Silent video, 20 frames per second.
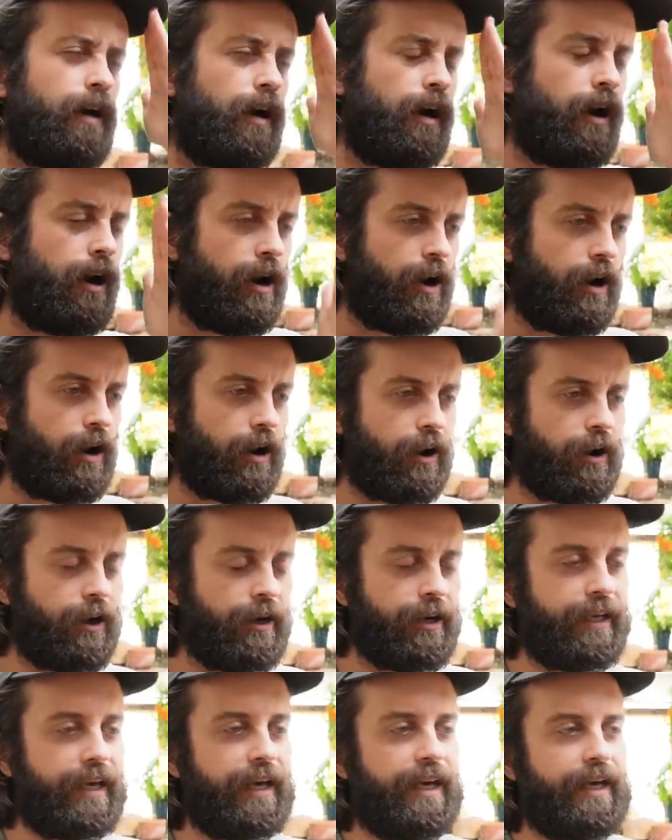
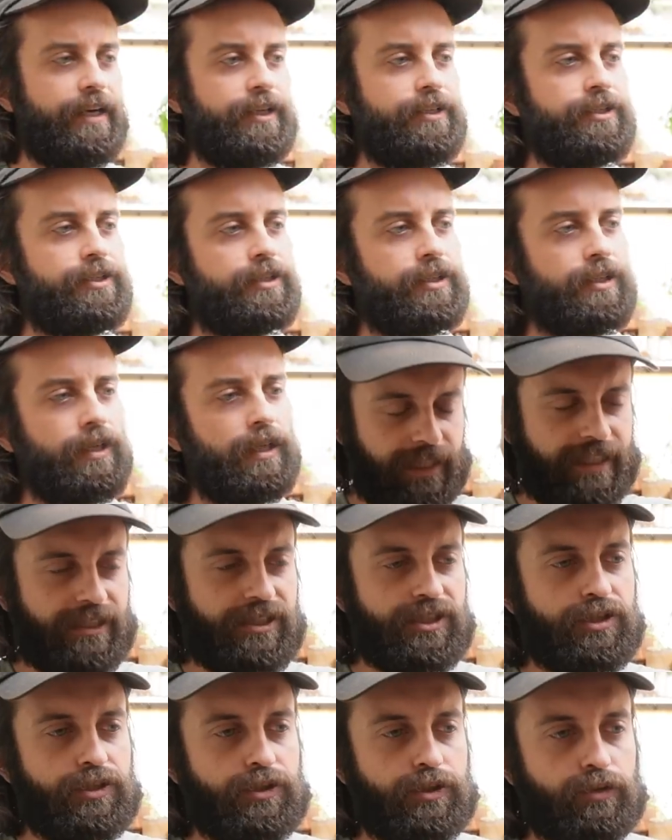hard edged,
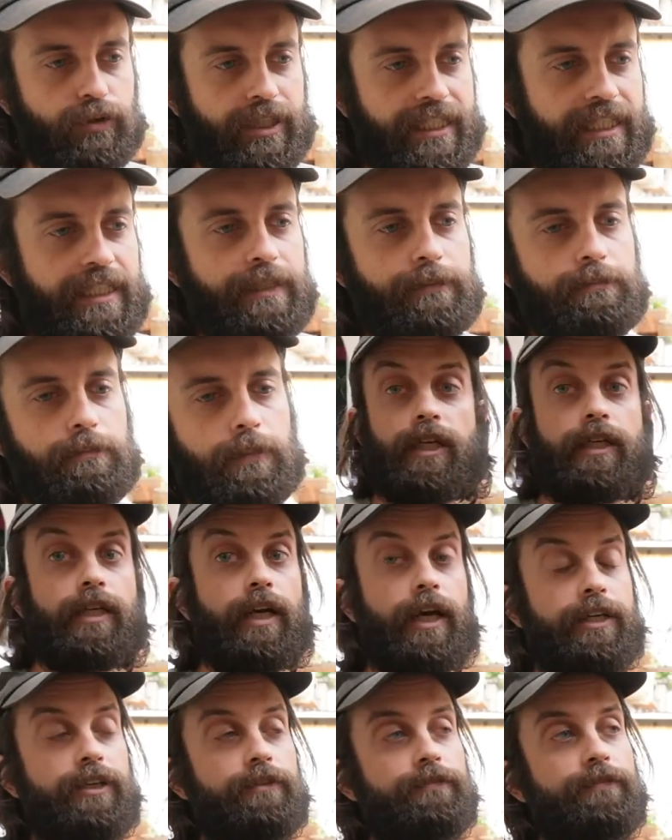extreme
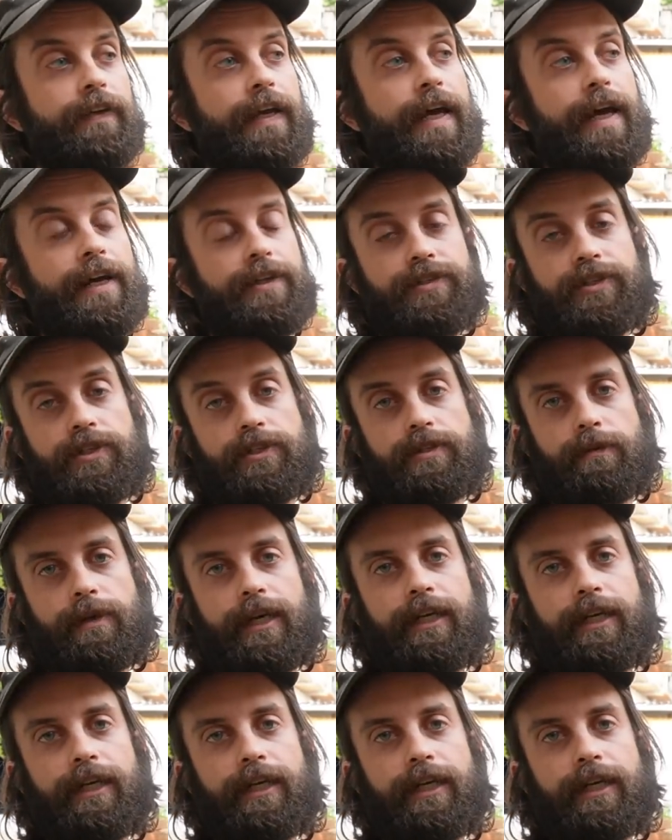kind of fanaticism.